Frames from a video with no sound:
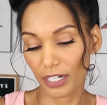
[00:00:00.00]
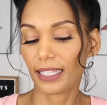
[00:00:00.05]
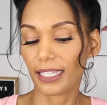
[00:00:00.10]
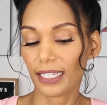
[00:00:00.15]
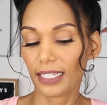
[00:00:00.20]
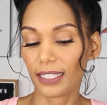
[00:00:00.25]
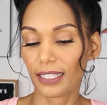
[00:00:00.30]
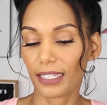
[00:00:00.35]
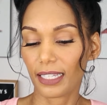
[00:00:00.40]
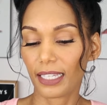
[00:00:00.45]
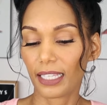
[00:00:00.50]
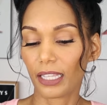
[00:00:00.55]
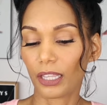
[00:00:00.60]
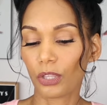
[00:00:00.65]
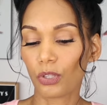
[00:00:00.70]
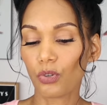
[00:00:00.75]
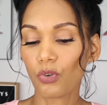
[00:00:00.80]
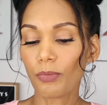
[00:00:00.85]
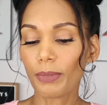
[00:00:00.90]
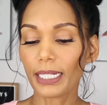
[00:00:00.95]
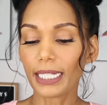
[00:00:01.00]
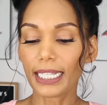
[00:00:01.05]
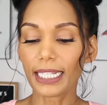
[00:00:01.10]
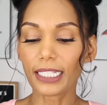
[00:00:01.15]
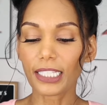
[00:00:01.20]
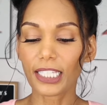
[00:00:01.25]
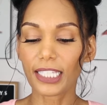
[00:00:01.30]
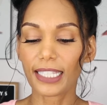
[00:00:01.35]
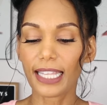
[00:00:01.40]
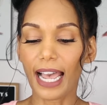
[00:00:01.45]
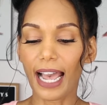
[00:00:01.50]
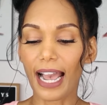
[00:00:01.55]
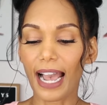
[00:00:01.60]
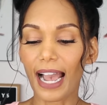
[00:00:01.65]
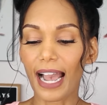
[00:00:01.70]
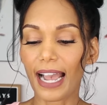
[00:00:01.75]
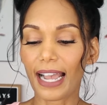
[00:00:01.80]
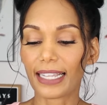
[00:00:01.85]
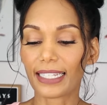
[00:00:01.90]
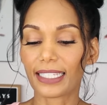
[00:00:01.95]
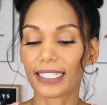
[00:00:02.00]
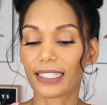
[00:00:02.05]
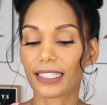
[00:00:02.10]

This illuminates the eyes.